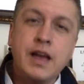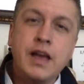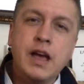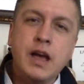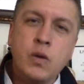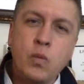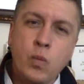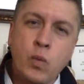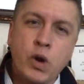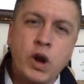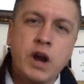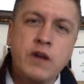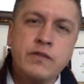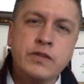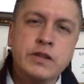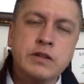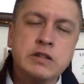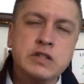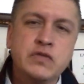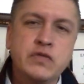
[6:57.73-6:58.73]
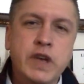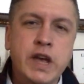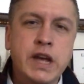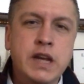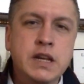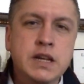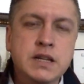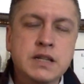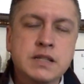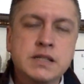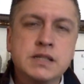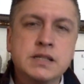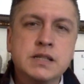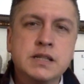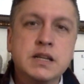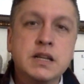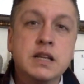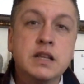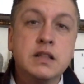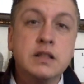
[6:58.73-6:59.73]
Wherever there's vagueness,
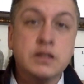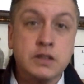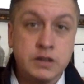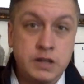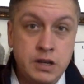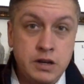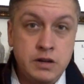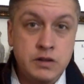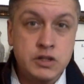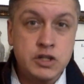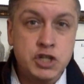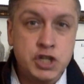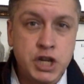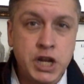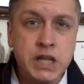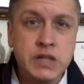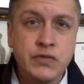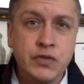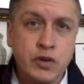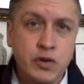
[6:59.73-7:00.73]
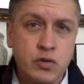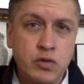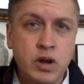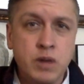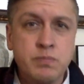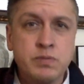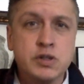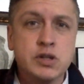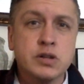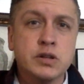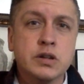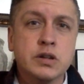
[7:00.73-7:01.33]
there's a chance for corruption.